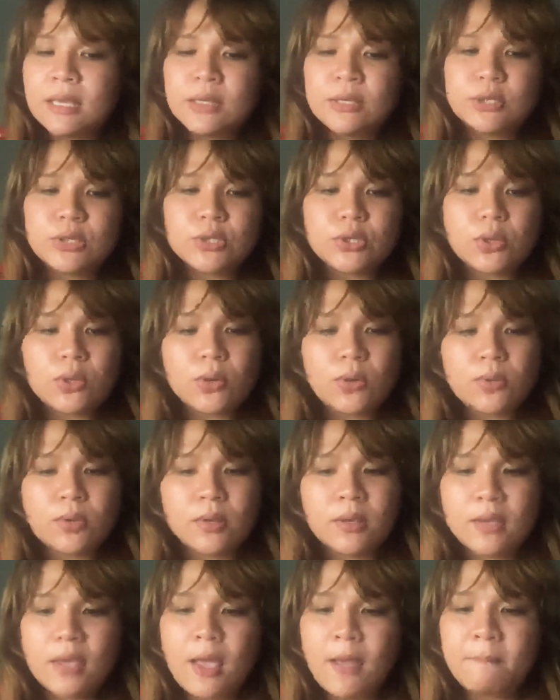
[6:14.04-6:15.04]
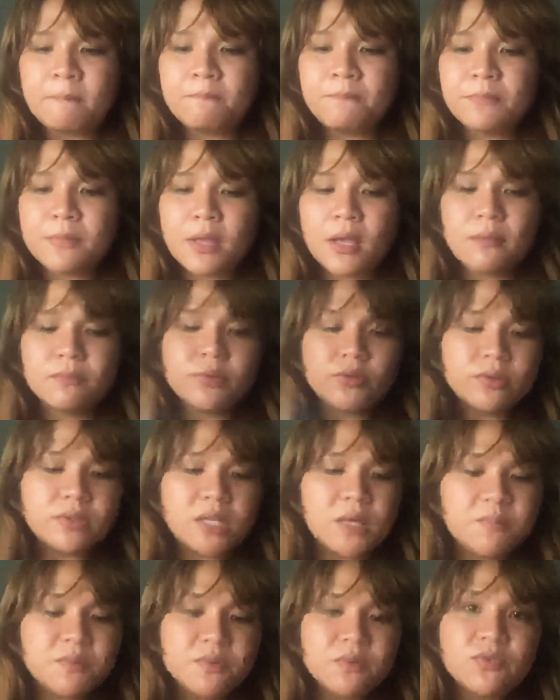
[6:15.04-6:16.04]
So yeah, so
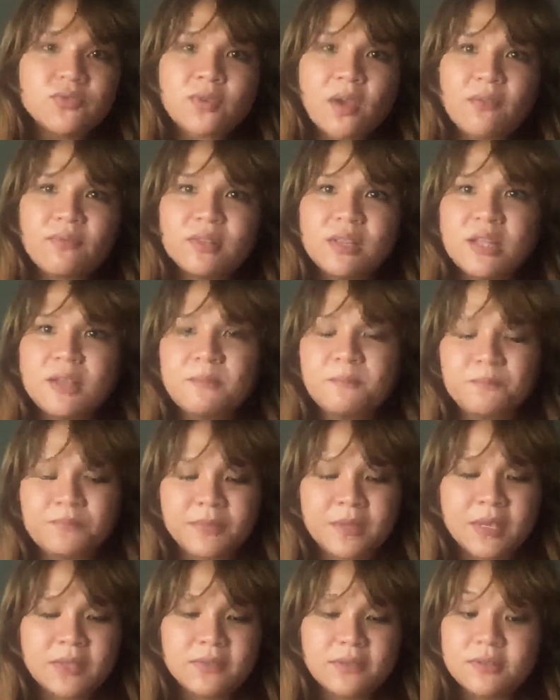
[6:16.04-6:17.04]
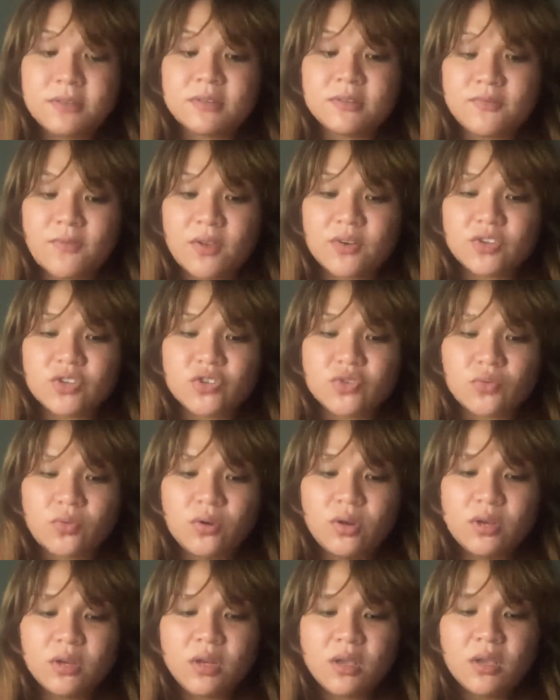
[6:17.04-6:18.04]
tips on traveling. This is very
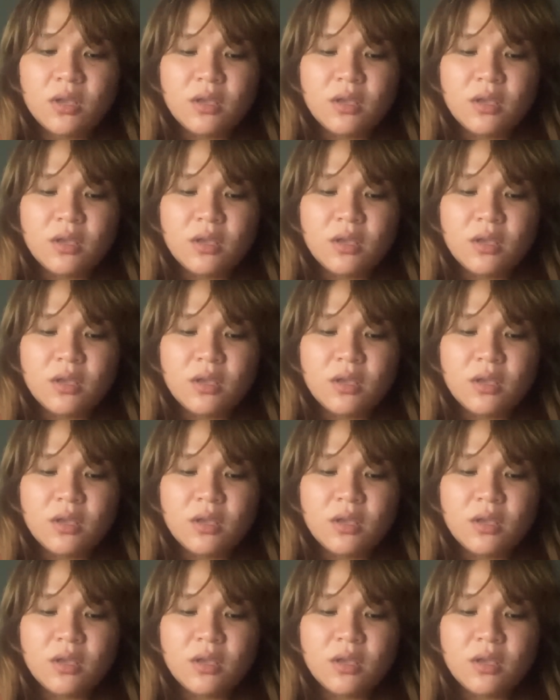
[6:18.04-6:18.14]
short.